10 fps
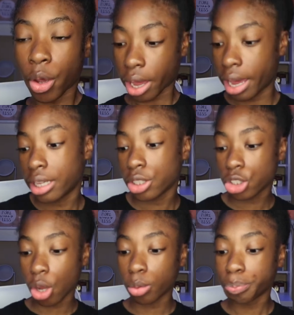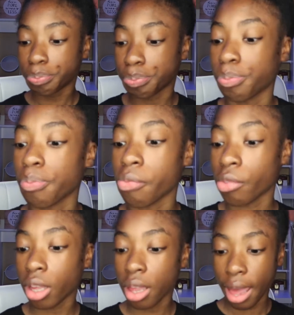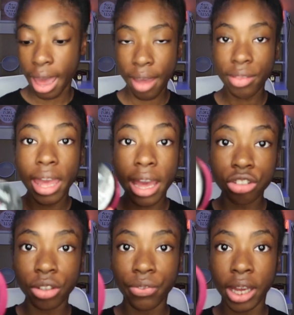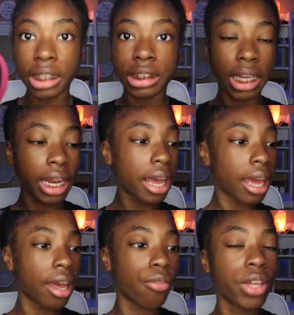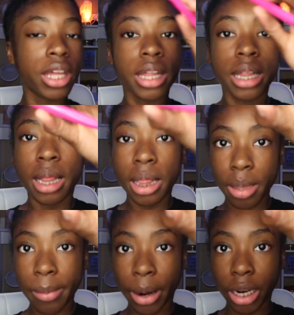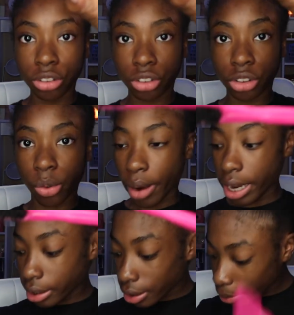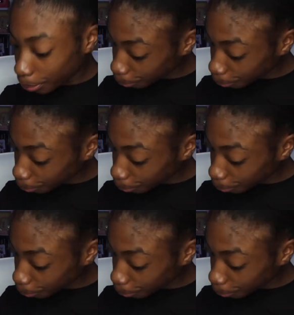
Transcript: Okay, so I have the edge effect and I have the brush, right?